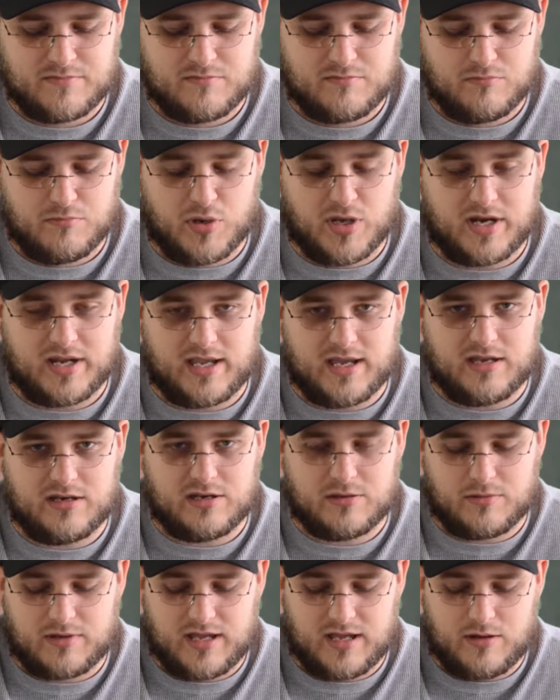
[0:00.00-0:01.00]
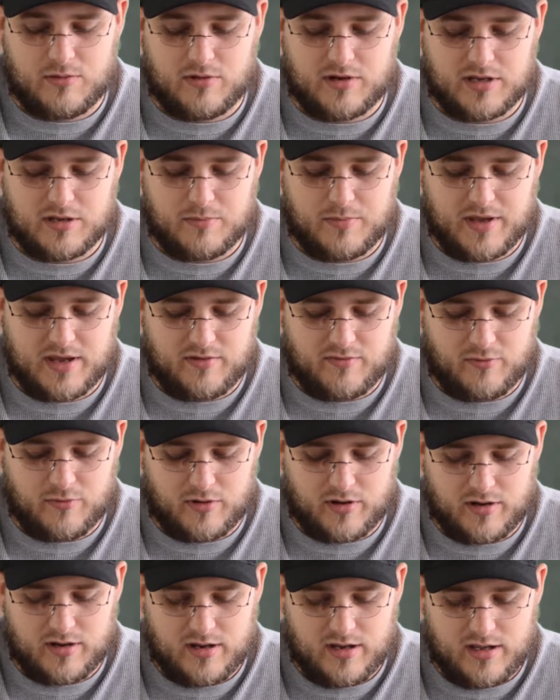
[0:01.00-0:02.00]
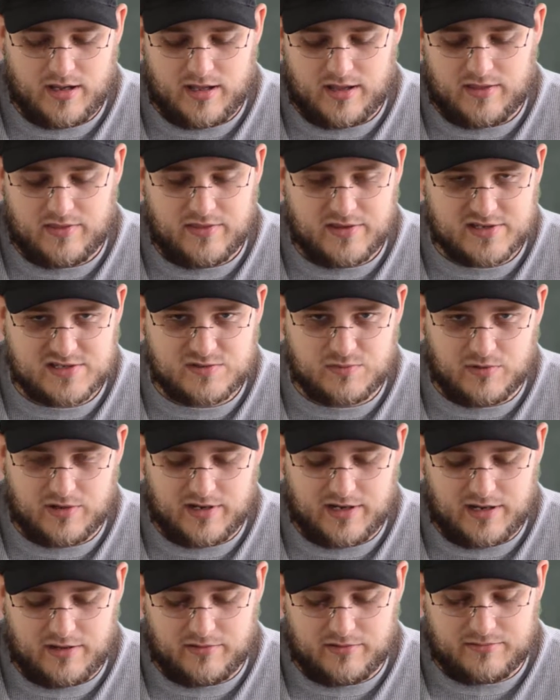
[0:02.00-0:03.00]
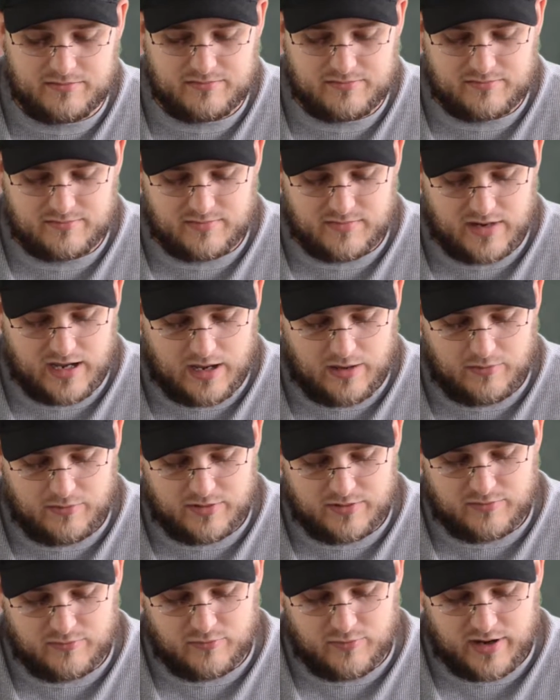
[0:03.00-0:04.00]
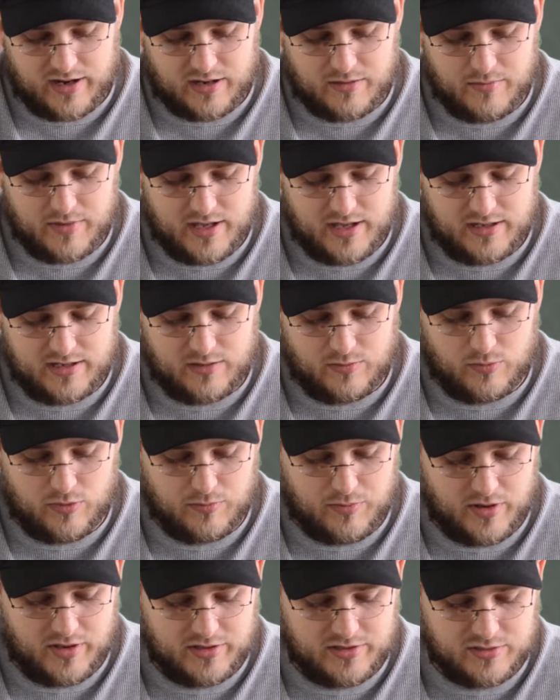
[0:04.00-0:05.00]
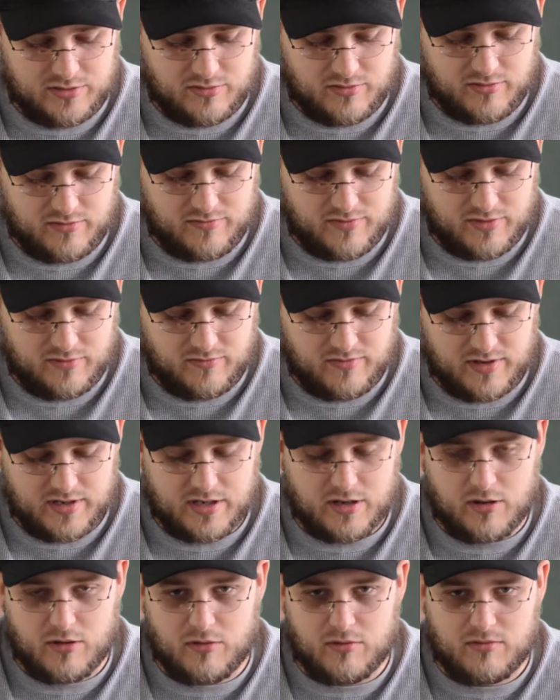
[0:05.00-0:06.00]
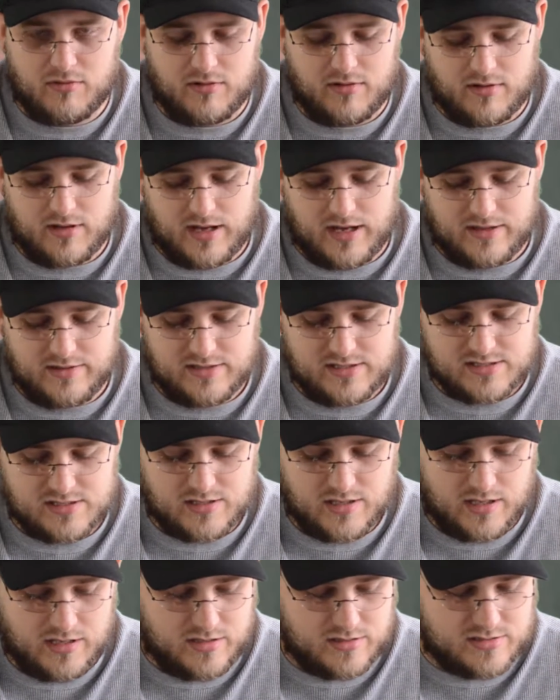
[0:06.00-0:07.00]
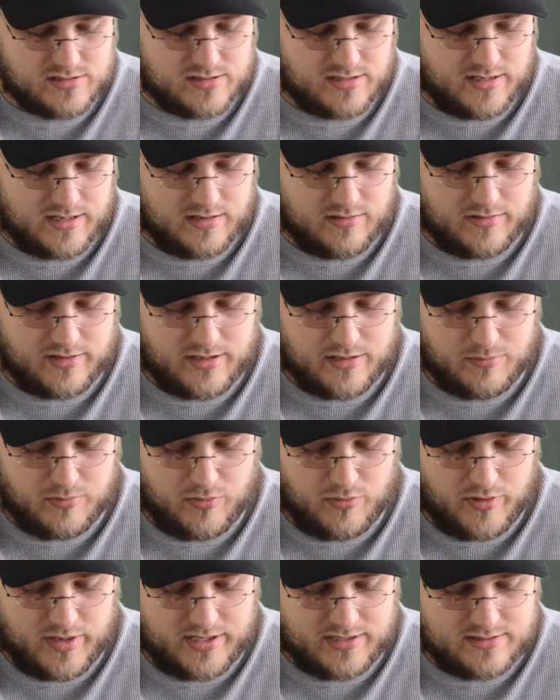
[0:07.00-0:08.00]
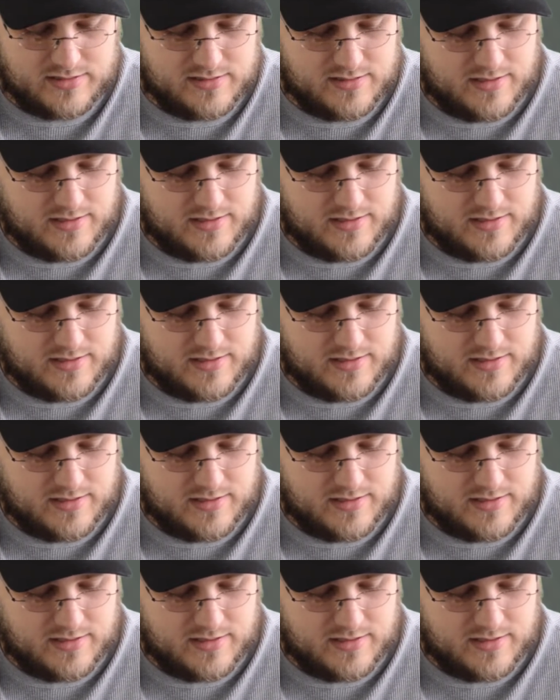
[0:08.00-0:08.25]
But again, you're getting what you pay for. This one I would recommend, and we'll probably do a review video on these cutters at a later point.